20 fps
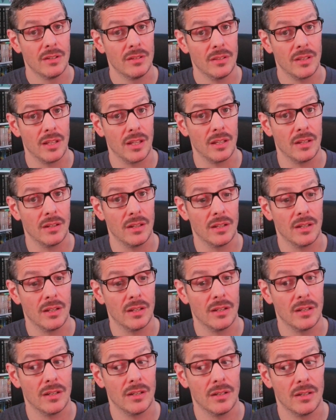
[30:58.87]
then
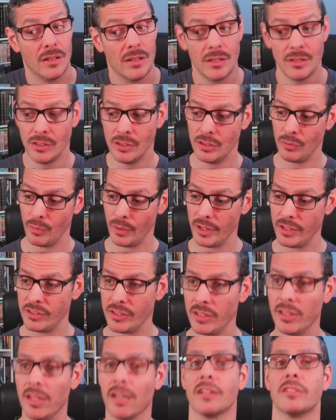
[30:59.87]
uh, this is a way to say
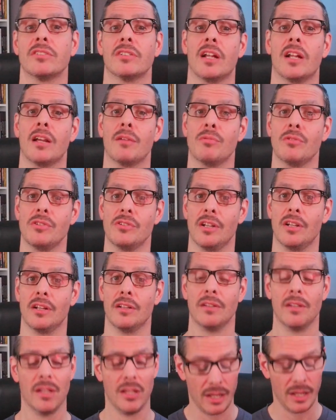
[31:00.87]
thanks, and I appreciate it.
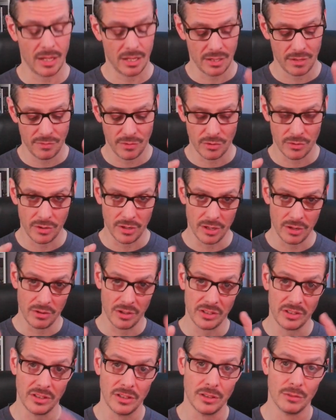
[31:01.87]
And if you're
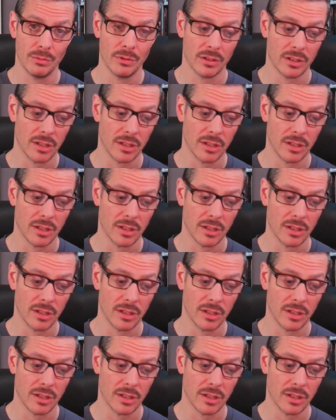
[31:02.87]
interested in this book,